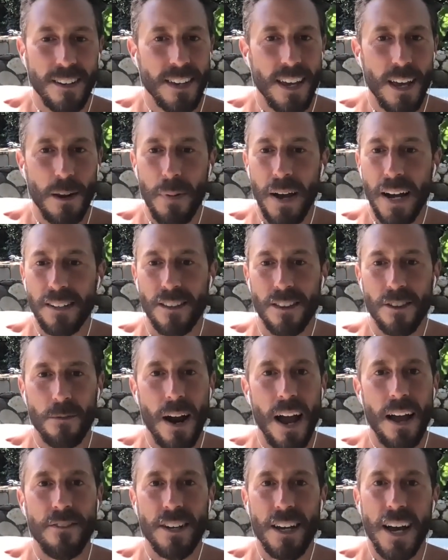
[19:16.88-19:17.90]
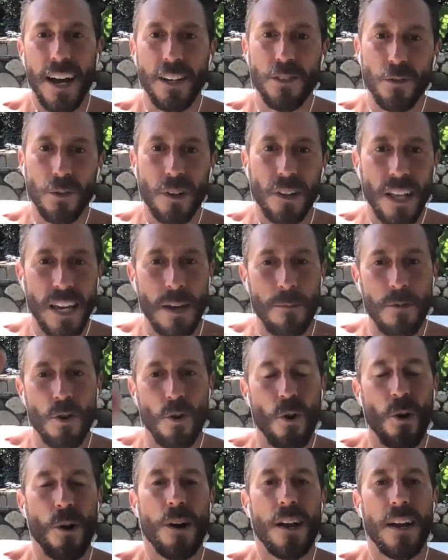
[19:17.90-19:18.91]
Get back to thriving, guys. Reclaim
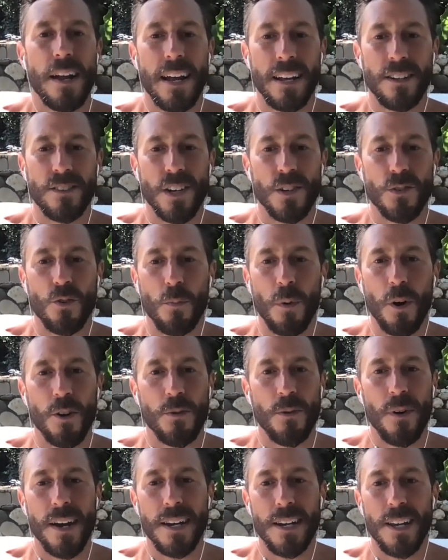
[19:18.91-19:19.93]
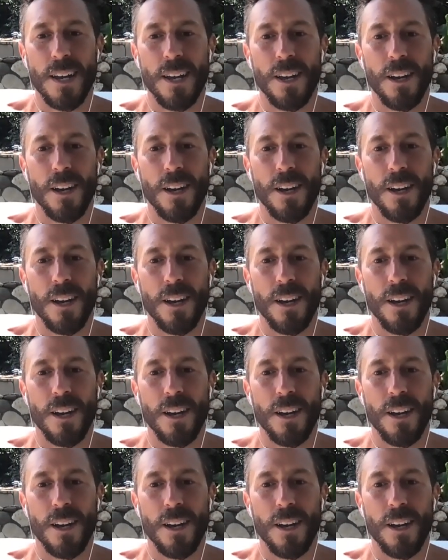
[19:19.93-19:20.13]
your ancestral birthright